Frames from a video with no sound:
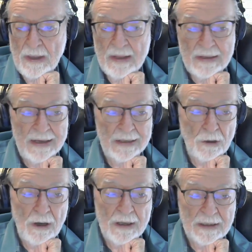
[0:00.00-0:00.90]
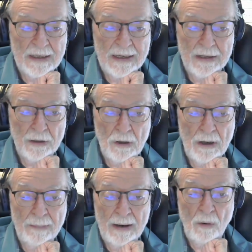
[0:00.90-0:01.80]
They thought together
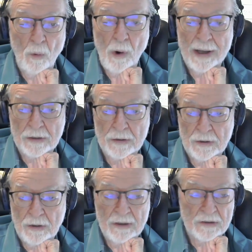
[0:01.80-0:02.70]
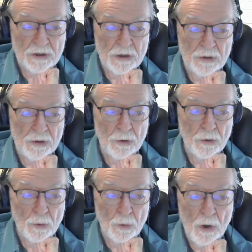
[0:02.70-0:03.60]
about what their daughters could
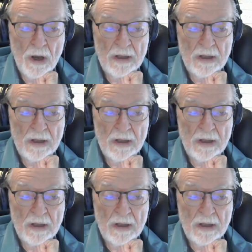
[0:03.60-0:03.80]
do